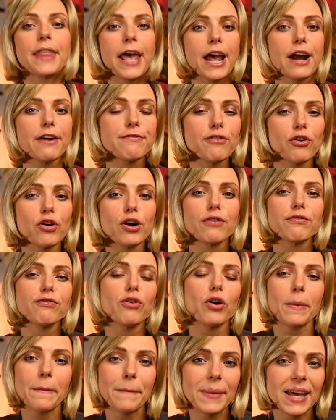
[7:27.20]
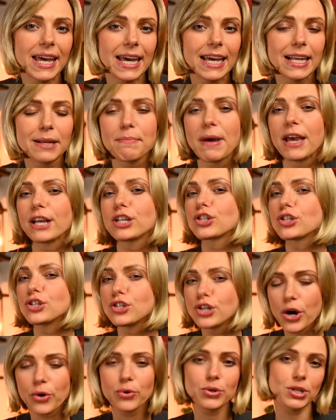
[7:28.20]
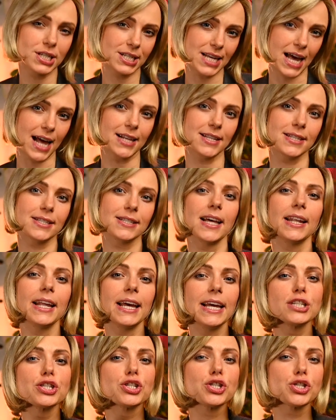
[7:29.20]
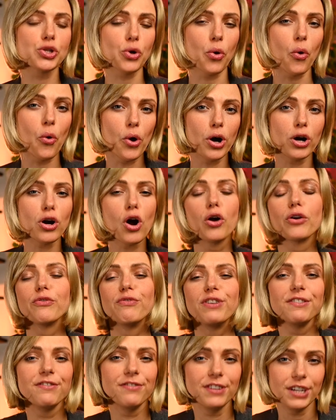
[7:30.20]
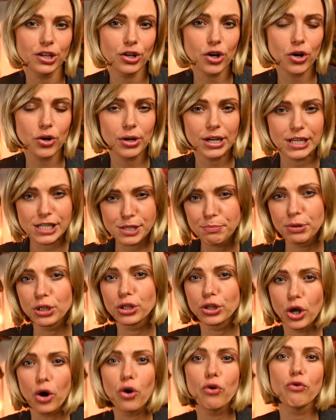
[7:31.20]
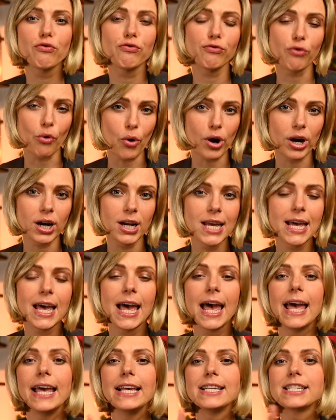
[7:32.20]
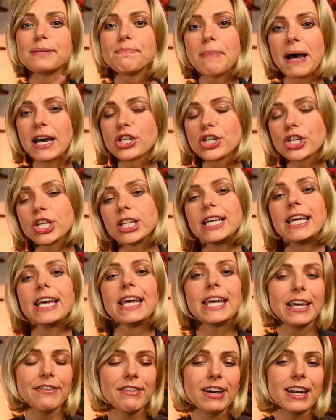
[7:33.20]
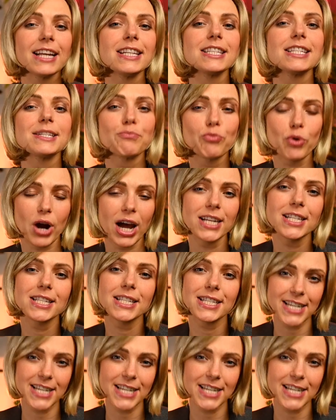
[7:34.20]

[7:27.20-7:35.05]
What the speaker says: Therefore, for me, it makes no sense that its score on Vivino is below 4, especially given its price